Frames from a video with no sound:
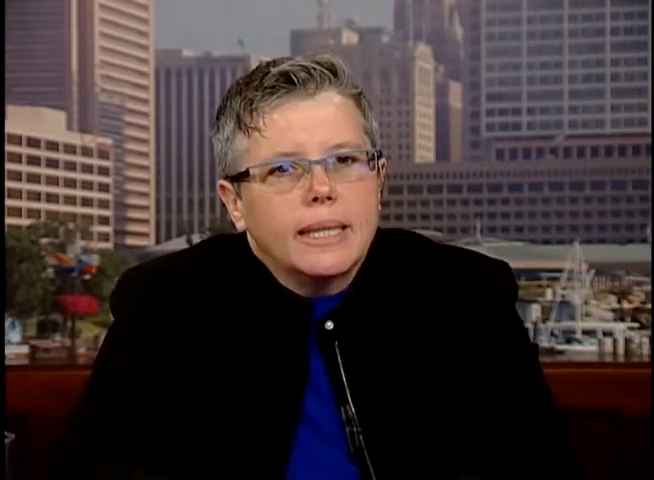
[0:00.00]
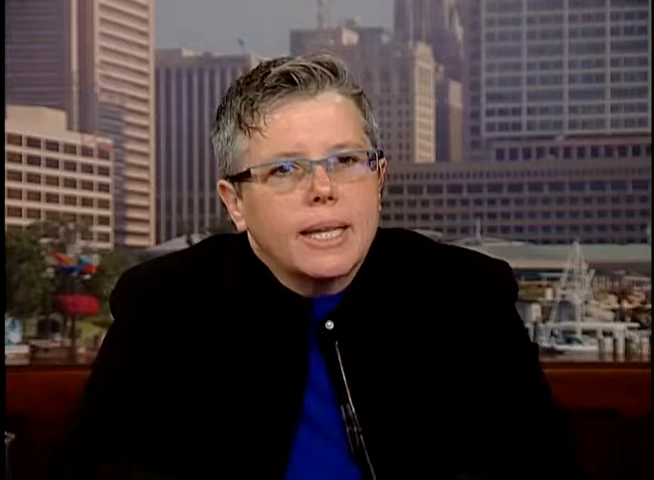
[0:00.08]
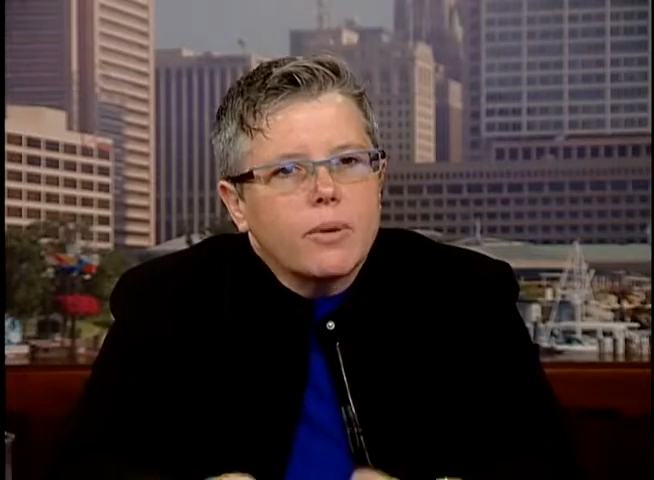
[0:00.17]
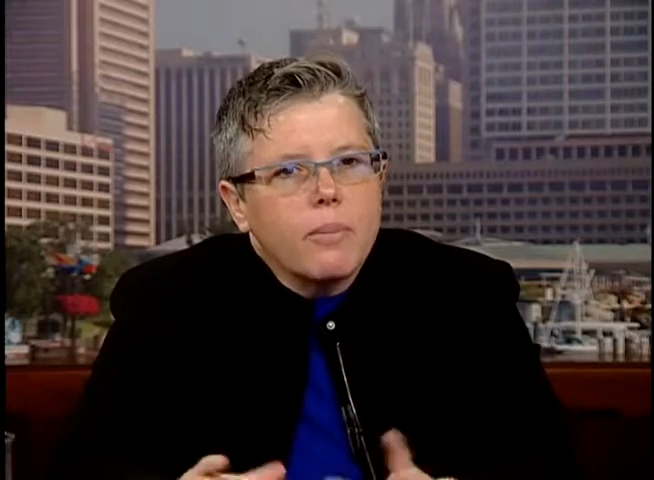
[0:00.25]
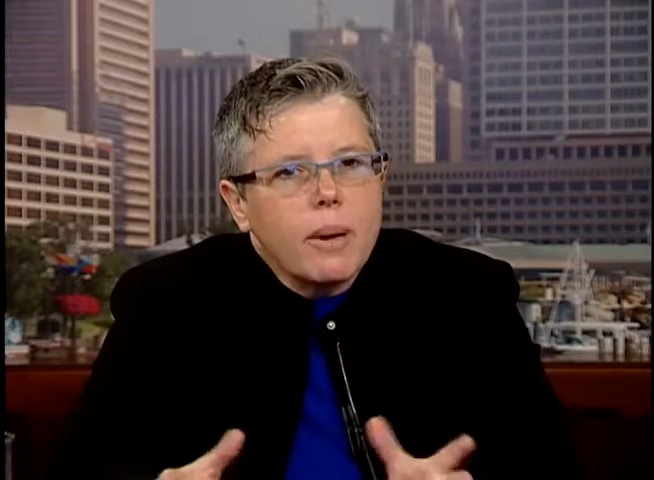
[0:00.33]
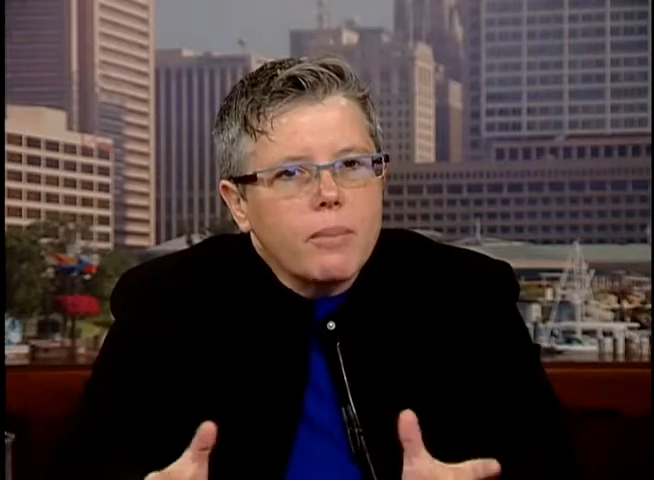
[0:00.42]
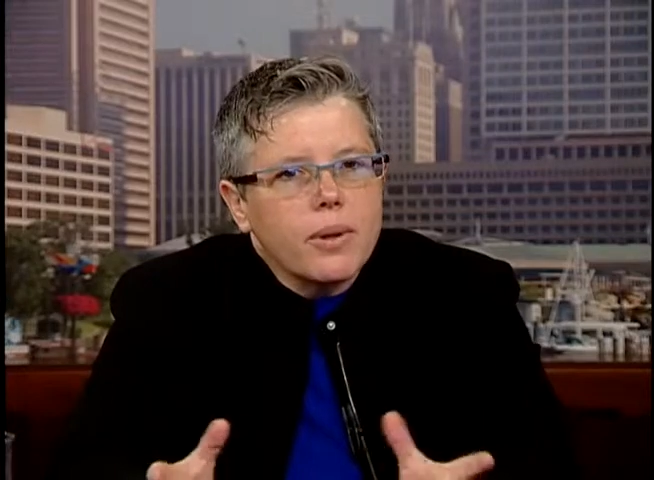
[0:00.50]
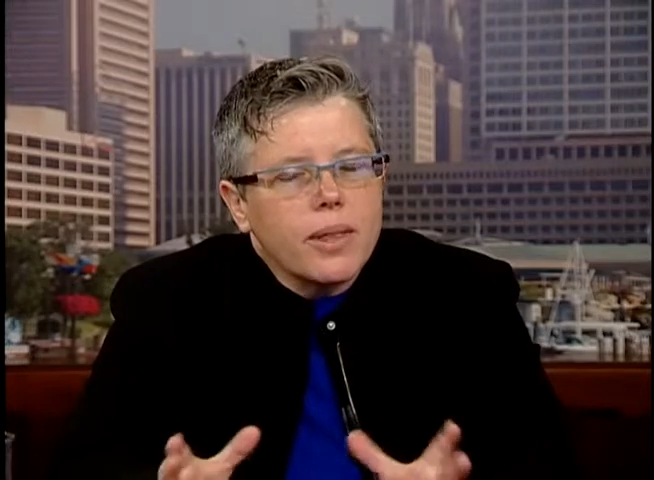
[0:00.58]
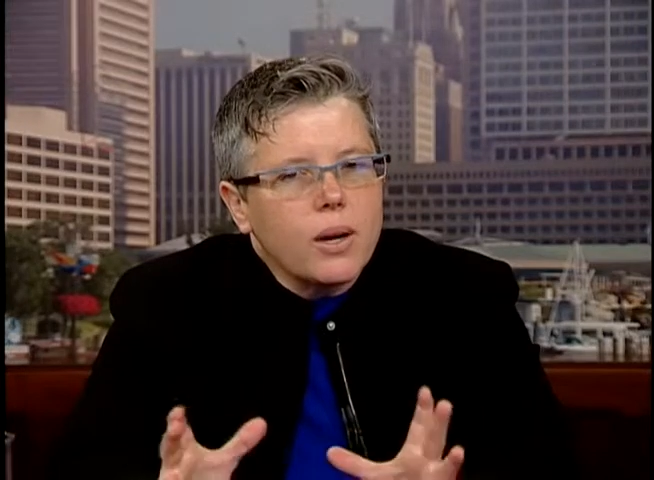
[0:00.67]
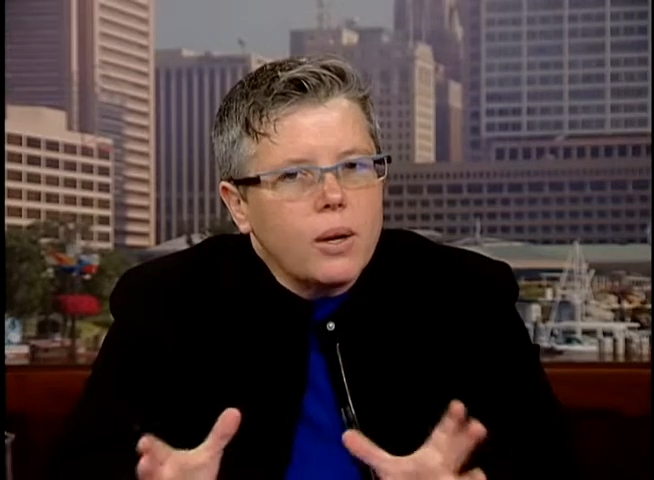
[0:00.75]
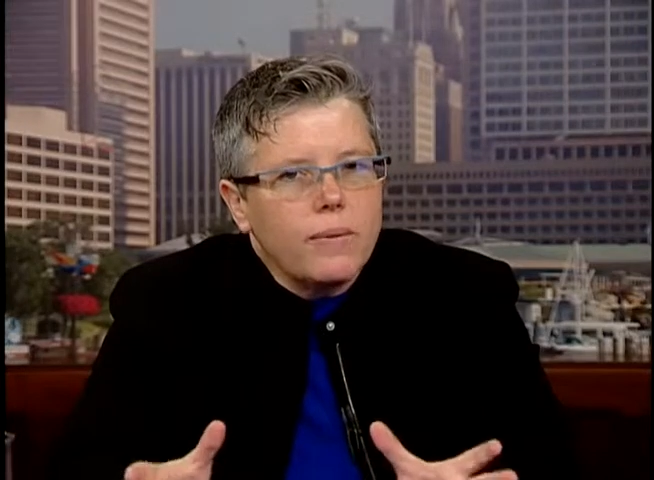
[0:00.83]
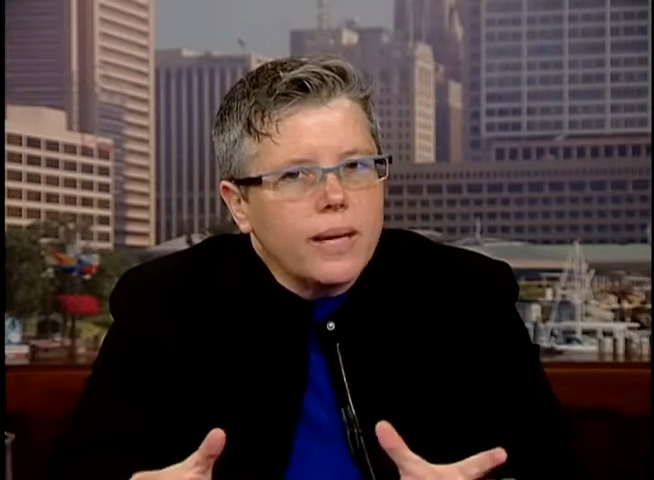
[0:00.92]
Now remember
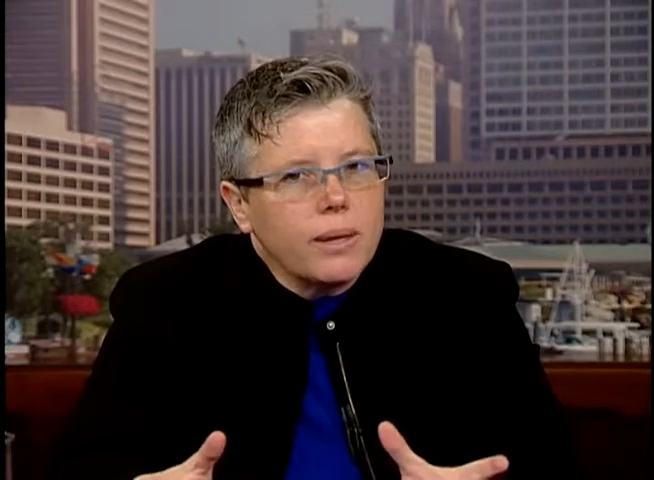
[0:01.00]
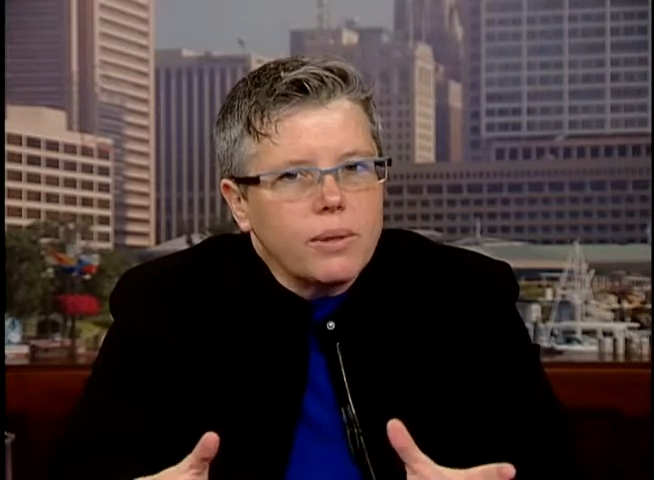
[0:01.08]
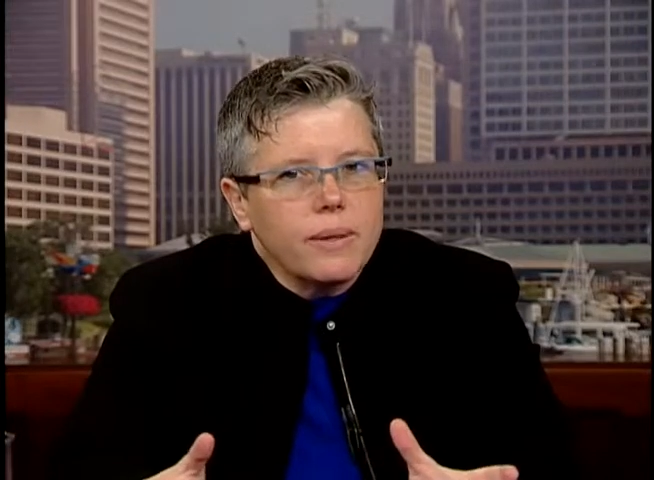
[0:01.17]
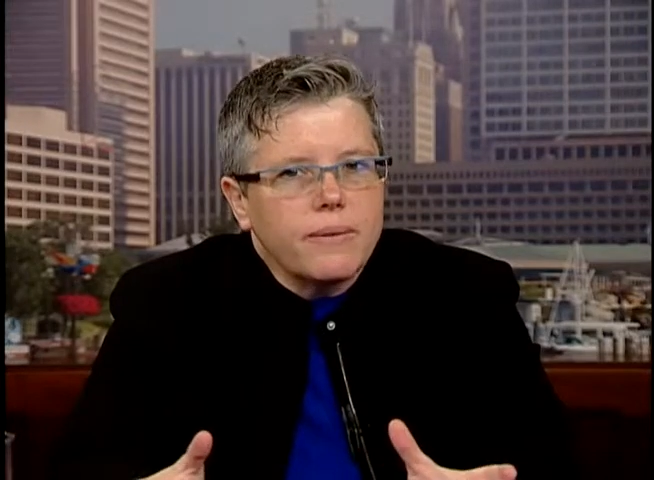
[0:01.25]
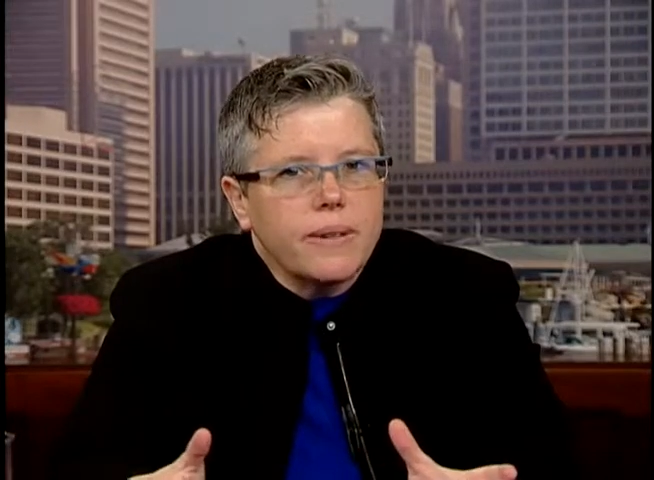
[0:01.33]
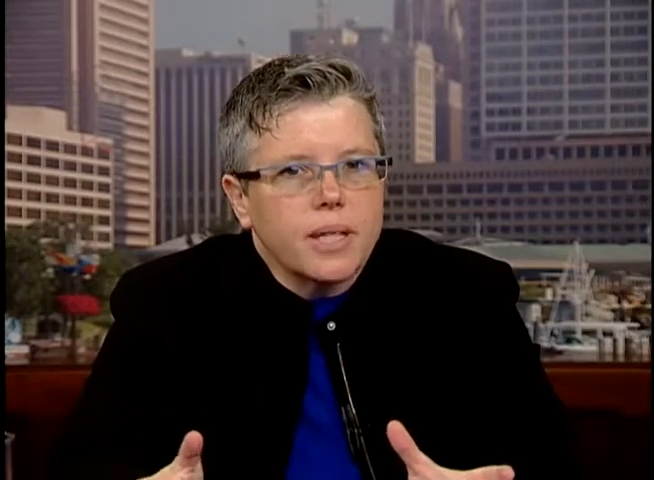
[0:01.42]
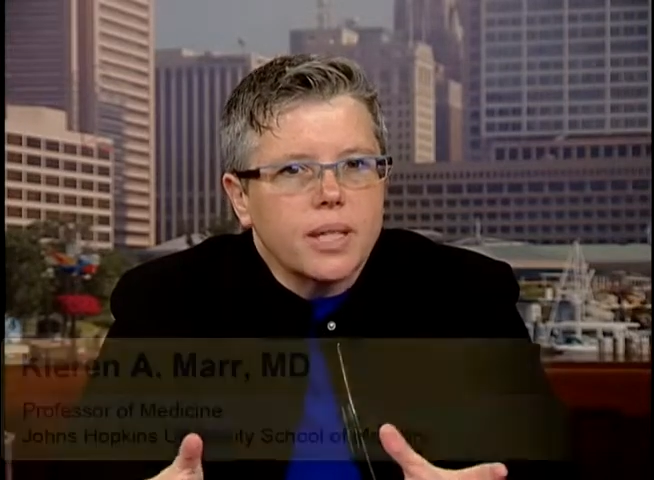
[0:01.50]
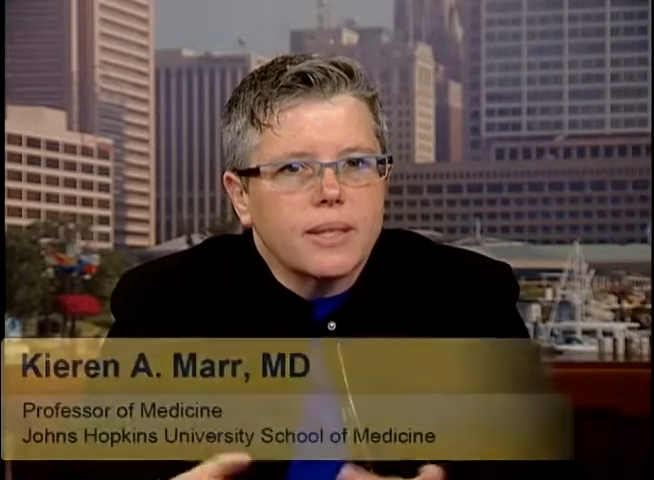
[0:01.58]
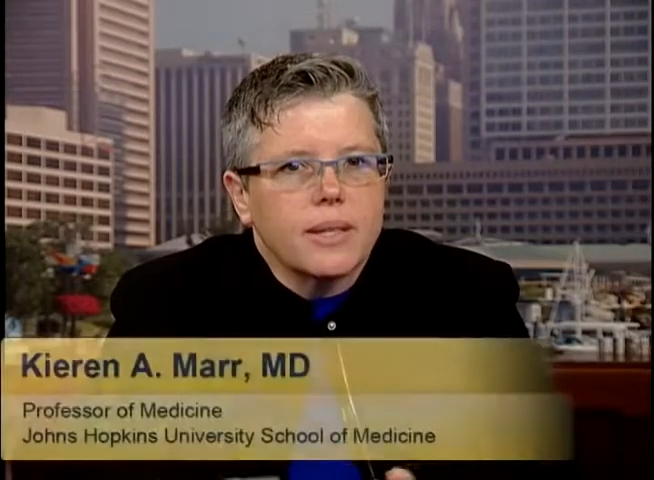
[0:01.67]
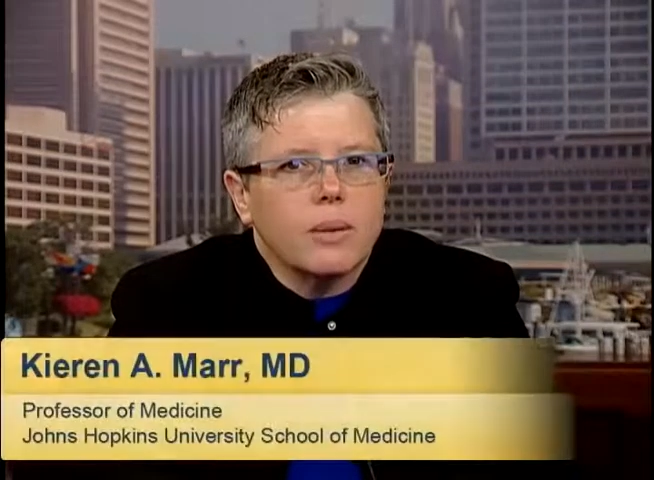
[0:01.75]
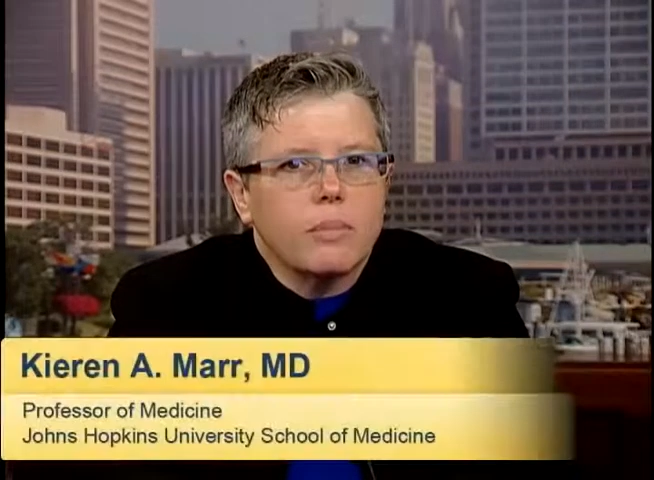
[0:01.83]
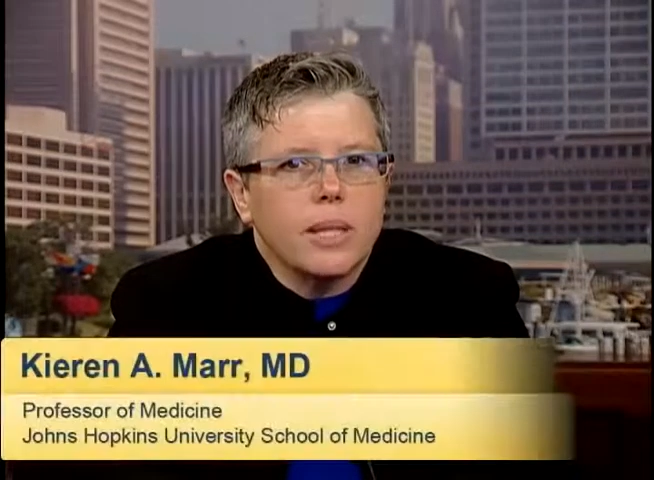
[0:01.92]
that all viral
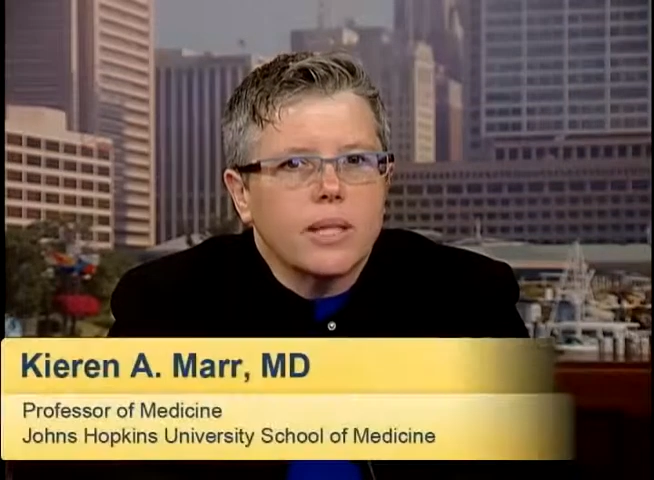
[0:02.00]
infections can be